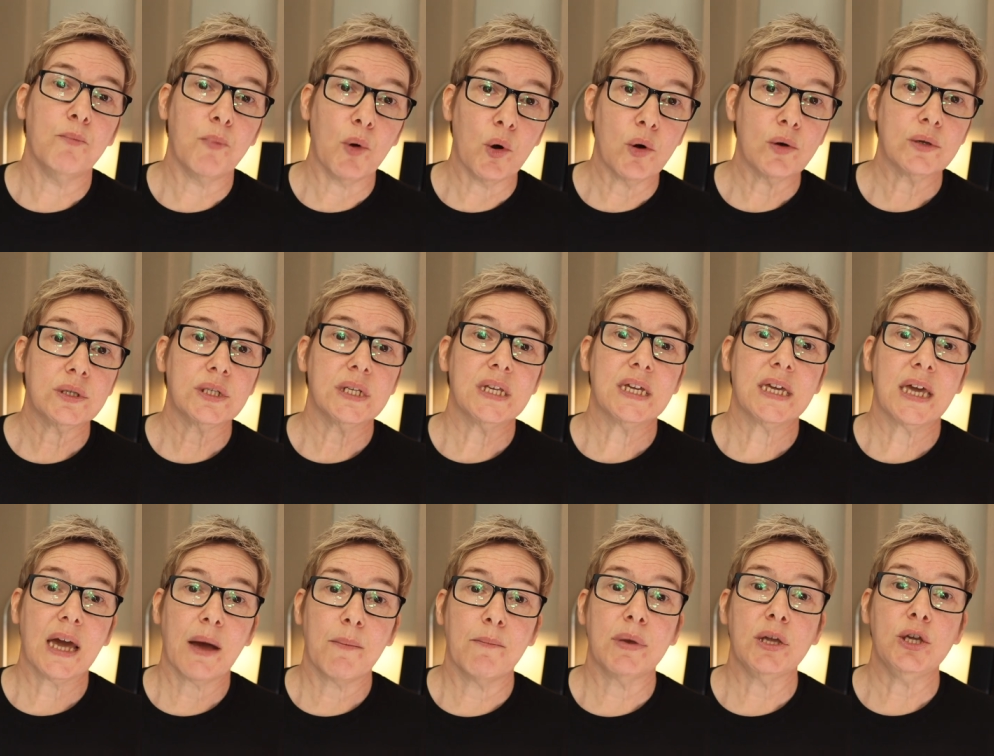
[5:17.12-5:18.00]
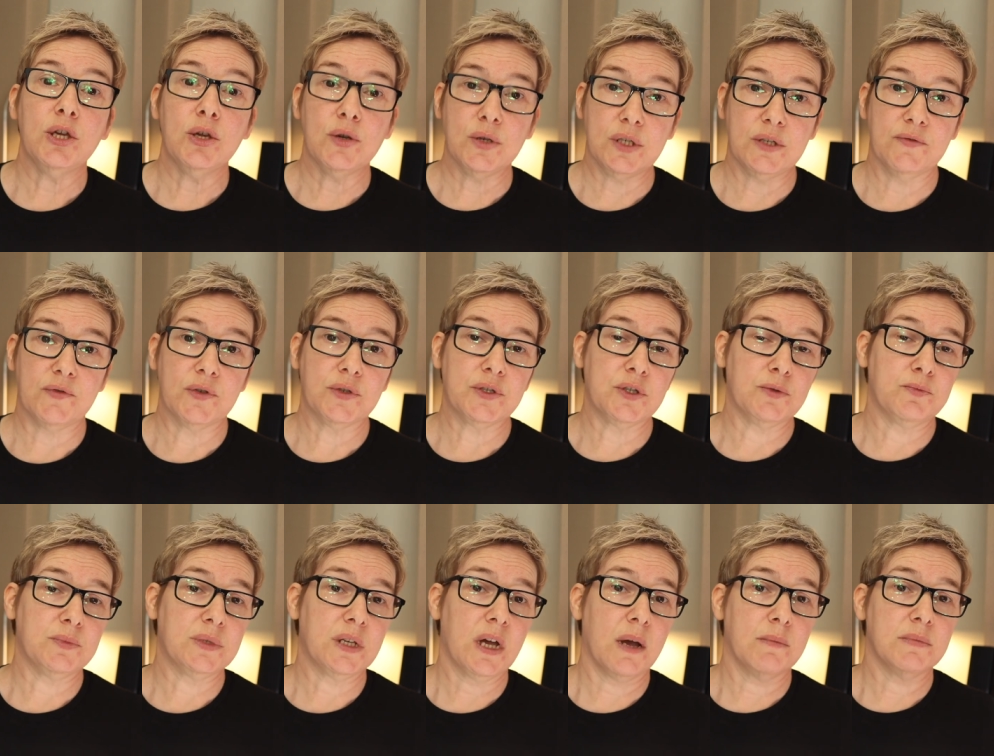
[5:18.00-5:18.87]
but it can be useful
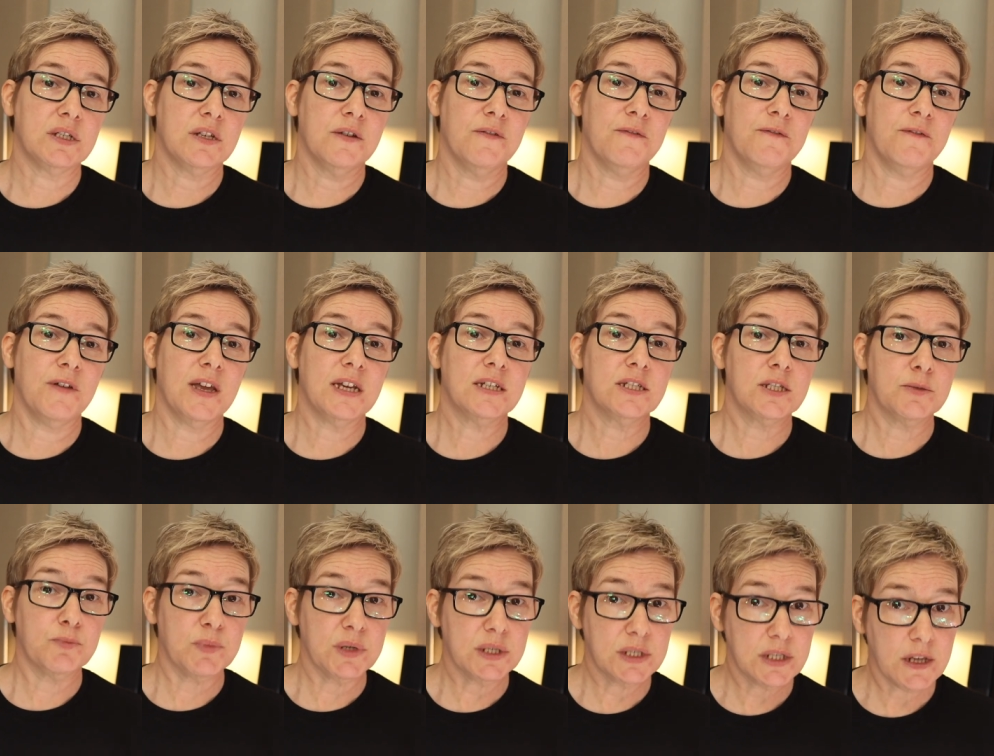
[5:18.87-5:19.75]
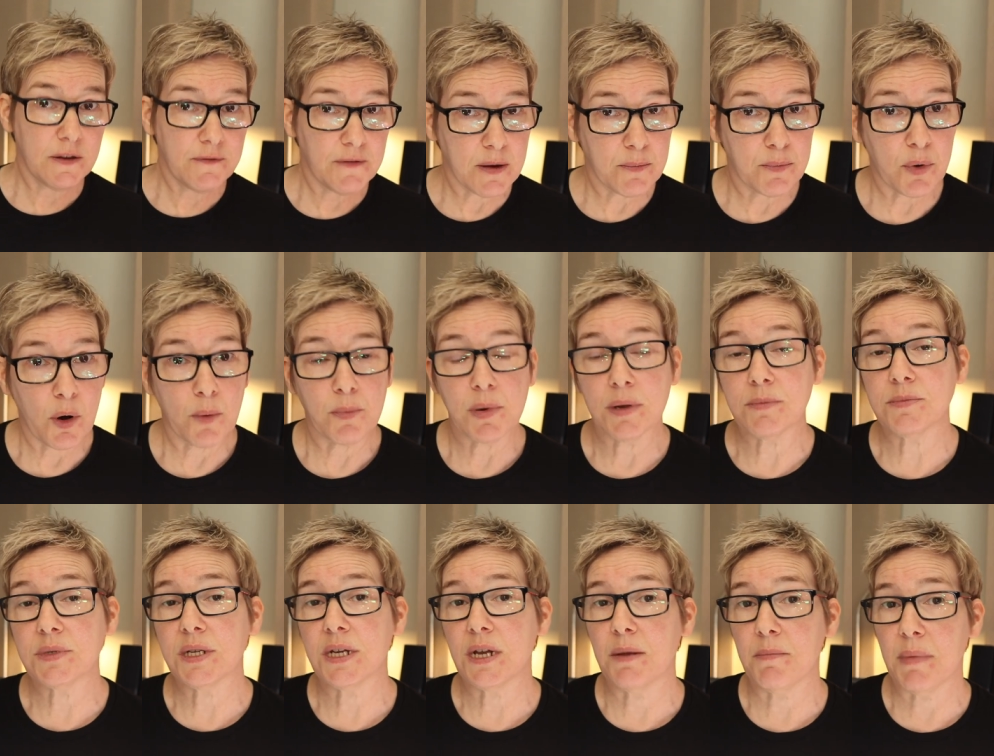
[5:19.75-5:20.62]
sometimes to fix specific
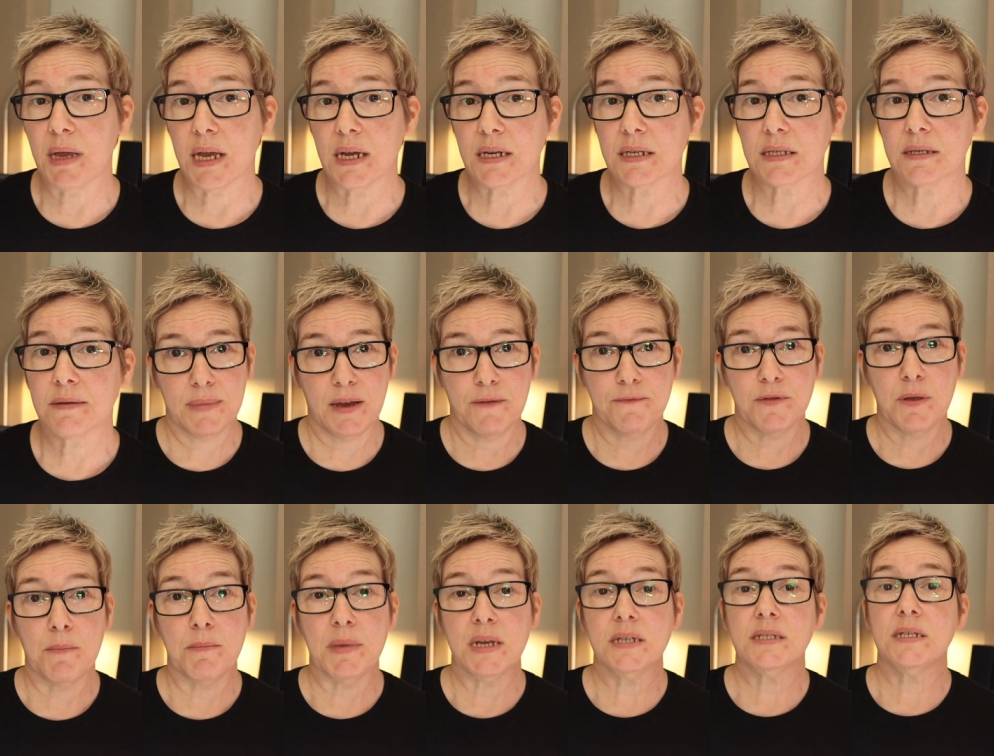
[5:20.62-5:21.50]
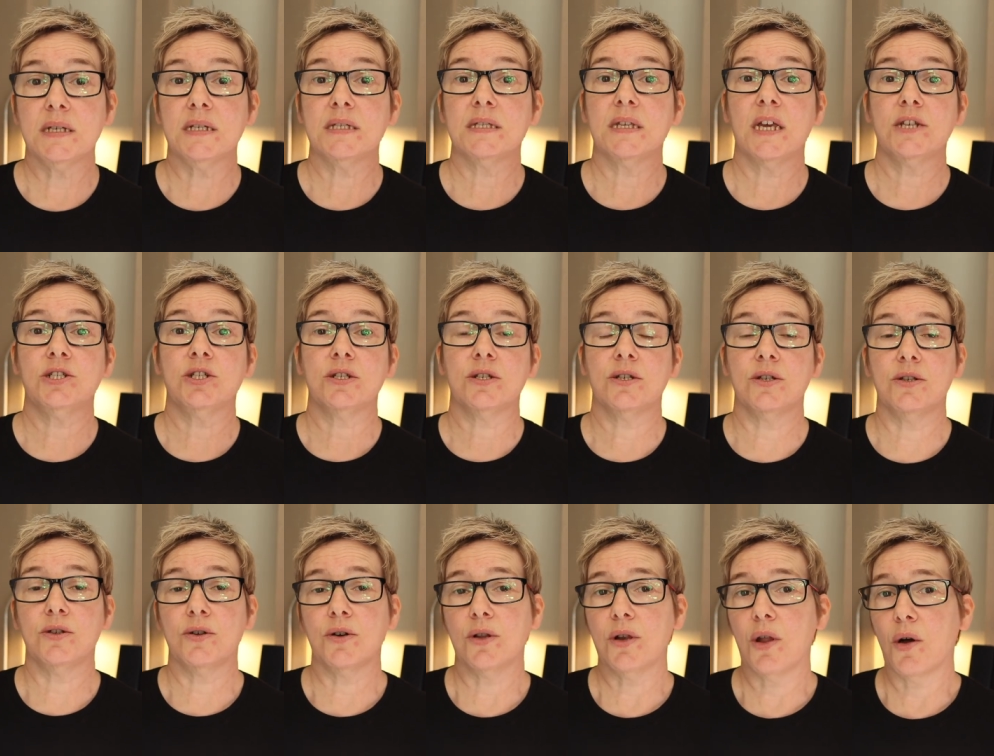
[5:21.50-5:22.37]
problems in a mix if the mixing session
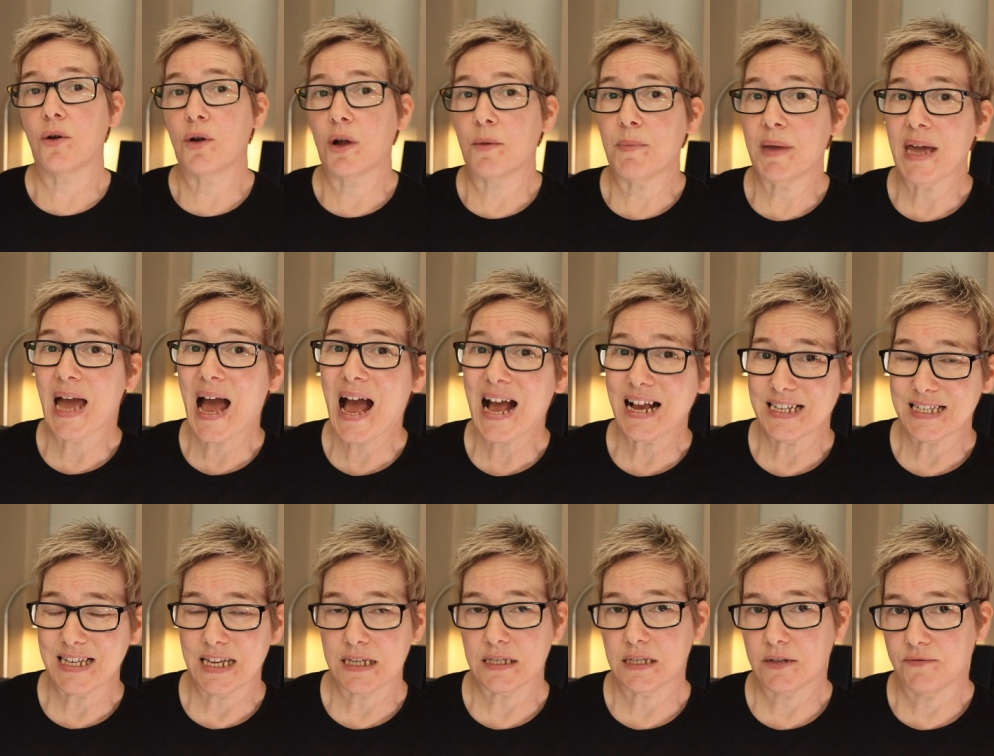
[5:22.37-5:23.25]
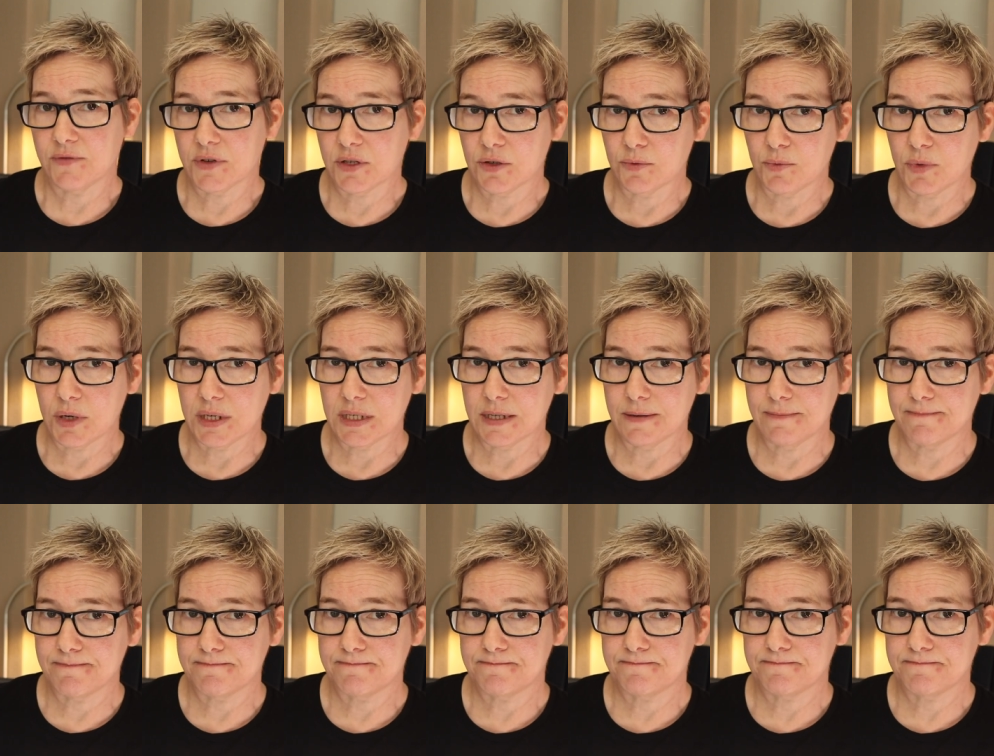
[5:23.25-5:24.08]
can no longer be accessed for some reason.